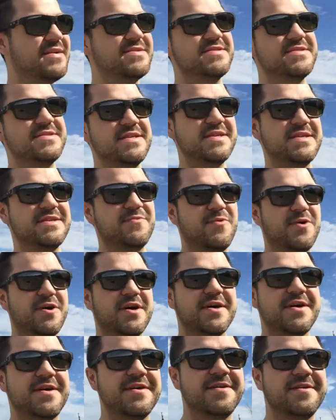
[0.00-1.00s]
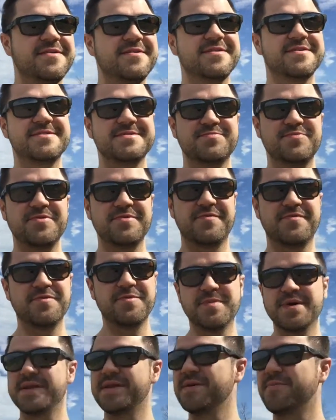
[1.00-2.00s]
Just taking a walk here. It's a
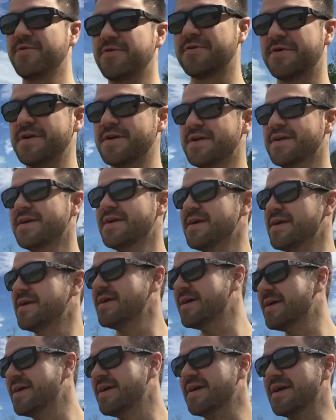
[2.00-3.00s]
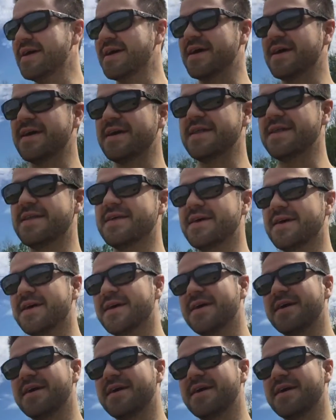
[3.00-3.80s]
beautiful Monday morning, and